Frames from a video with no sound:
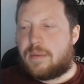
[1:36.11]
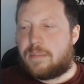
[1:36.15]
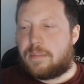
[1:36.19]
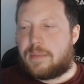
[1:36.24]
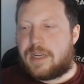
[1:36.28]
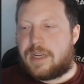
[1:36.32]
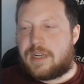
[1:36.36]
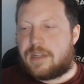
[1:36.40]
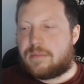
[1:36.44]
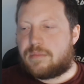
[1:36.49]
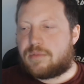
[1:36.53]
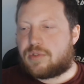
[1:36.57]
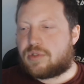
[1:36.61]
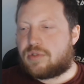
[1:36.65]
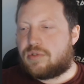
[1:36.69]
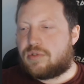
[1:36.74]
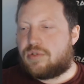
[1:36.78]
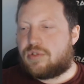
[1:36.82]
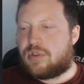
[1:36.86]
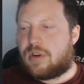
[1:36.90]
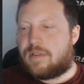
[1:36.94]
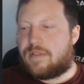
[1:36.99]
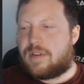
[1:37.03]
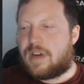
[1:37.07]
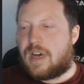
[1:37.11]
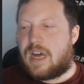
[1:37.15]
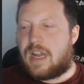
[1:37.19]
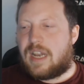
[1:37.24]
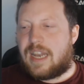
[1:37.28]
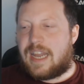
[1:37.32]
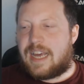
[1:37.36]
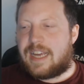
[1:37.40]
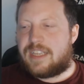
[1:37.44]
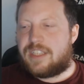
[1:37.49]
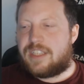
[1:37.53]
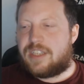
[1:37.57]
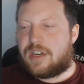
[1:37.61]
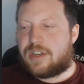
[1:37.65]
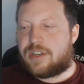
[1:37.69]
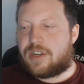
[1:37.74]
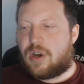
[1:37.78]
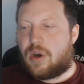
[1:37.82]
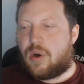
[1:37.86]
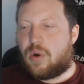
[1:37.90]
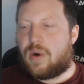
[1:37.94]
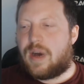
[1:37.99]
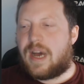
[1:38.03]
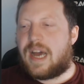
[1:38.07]
medium screwdriver, a lanyard
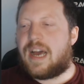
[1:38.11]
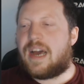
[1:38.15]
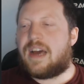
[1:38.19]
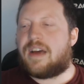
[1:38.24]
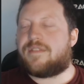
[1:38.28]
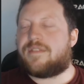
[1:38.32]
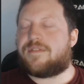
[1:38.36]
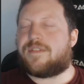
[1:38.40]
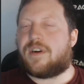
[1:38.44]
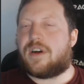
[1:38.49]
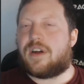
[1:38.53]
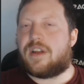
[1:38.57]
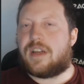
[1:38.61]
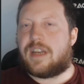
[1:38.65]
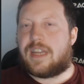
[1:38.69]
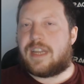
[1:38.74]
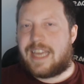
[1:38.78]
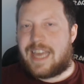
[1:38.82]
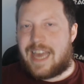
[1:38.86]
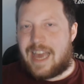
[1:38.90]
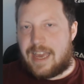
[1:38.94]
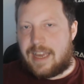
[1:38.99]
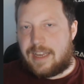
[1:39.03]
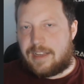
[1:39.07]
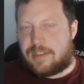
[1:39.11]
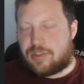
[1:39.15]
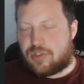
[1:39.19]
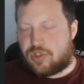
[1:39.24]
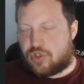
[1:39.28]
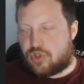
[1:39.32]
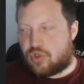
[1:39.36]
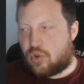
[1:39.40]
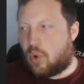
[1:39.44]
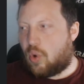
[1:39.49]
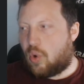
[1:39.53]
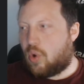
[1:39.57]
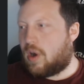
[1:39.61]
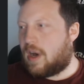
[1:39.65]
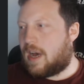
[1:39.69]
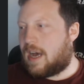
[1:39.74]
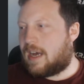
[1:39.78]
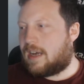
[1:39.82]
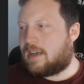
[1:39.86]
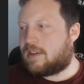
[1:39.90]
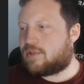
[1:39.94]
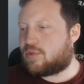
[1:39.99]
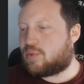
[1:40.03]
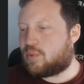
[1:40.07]
hole, and finally a saw
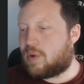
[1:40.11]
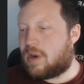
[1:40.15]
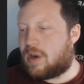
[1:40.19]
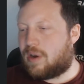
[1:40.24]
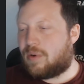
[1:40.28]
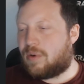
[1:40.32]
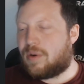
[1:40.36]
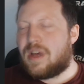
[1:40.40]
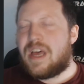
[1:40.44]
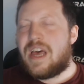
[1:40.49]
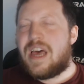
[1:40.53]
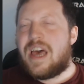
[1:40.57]
as well.